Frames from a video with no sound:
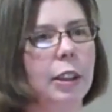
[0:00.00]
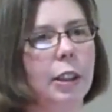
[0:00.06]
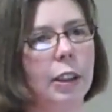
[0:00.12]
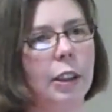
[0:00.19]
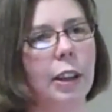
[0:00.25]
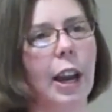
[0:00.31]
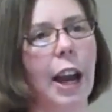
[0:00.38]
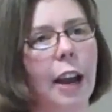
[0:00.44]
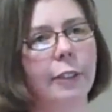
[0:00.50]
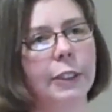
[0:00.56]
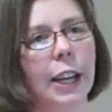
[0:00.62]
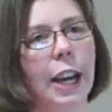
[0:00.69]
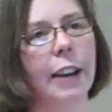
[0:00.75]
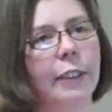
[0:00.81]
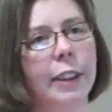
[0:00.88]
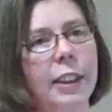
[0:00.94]
you have to
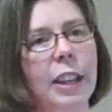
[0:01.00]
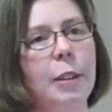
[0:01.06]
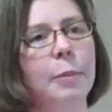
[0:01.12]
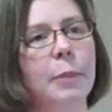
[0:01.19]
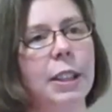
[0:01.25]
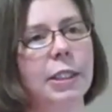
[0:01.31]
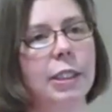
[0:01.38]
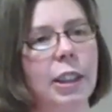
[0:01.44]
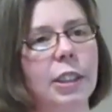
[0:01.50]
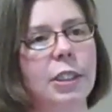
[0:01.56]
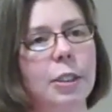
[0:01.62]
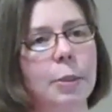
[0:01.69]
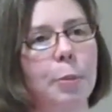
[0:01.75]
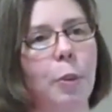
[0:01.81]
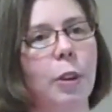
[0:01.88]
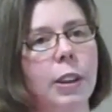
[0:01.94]
have a theme that's going to
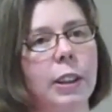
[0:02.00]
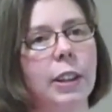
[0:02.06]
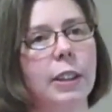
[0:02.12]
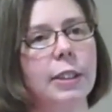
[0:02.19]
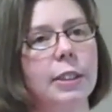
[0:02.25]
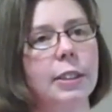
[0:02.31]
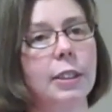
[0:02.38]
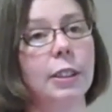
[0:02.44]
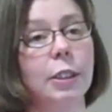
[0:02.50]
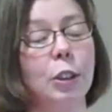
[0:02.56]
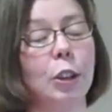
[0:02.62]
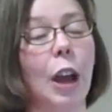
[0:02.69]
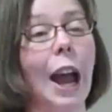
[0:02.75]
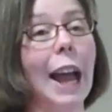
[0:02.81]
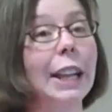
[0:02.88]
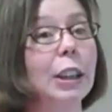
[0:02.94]
support this.
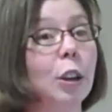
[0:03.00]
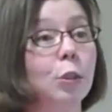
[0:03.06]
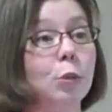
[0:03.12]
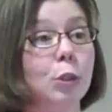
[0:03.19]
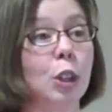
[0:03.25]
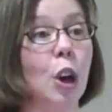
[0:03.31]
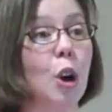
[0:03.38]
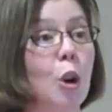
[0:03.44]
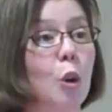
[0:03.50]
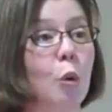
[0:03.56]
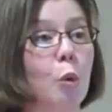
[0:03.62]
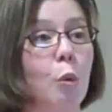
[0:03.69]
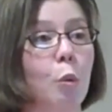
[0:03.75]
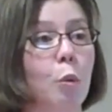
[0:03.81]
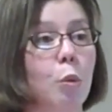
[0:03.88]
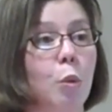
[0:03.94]
I don't
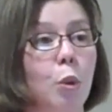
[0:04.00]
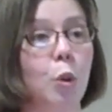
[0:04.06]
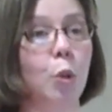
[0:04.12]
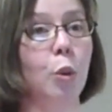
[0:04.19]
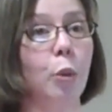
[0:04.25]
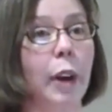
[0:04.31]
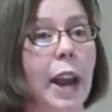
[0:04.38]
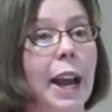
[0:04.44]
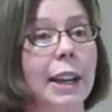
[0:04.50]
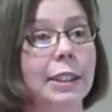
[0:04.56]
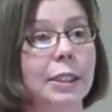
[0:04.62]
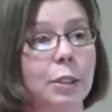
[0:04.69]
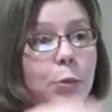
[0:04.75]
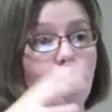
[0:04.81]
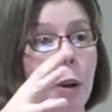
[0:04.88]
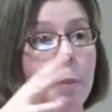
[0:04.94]
know who
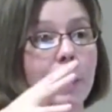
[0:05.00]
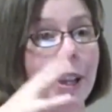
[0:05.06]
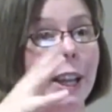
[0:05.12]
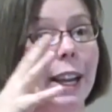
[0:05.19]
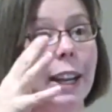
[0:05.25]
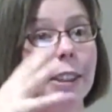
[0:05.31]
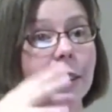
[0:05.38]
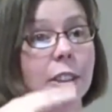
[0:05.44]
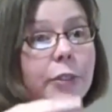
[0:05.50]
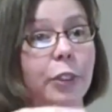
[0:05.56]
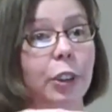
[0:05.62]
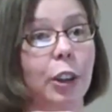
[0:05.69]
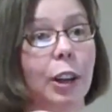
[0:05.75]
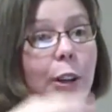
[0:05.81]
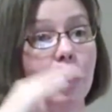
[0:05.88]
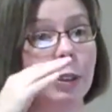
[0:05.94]
has what plans
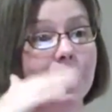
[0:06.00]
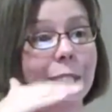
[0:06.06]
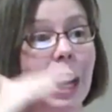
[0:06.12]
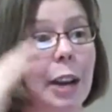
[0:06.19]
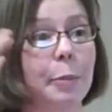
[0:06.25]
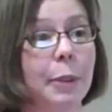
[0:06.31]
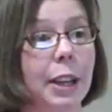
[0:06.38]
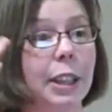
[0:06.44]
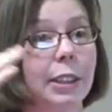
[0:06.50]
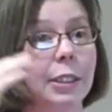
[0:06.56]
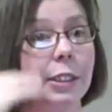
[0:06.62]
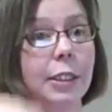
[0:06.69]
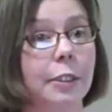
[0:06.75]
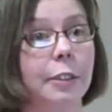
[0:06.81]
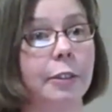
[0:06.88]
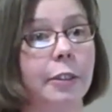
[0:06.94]
for timelines
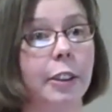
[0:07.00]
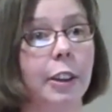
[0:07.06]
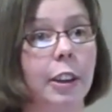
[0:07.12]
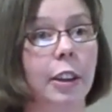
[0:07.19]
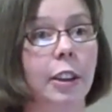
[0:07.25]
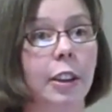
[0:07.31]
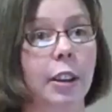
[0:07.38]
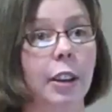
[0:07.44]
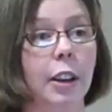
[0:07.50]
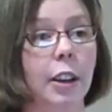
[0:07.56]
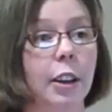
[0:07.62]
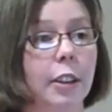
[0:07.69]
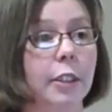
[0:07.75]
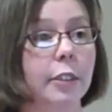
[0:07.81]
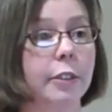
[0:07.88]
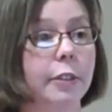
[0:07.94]
of
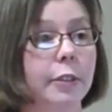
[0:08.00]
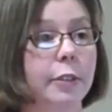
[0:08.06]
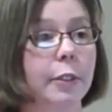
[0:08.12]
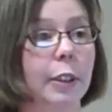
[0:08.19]
of